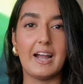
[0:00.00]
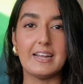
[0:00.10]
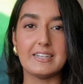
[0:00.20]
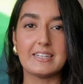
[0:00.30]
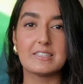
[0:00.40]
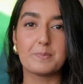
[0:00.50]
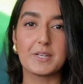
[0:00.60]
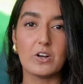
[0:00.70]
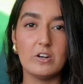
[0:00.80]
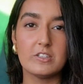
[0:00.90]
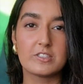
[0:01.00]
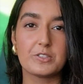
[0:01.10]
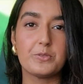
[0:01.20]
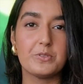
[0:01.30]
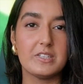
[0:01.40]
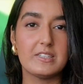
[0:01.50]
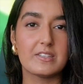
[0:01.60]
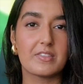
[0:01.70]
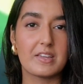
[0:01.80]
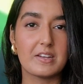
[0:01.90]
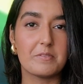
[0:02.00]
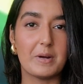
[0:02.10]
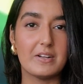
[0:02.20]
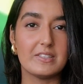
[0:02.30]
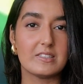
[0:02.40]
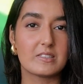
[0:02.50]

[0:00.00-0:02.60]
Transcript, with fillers: And it is because you need to think about these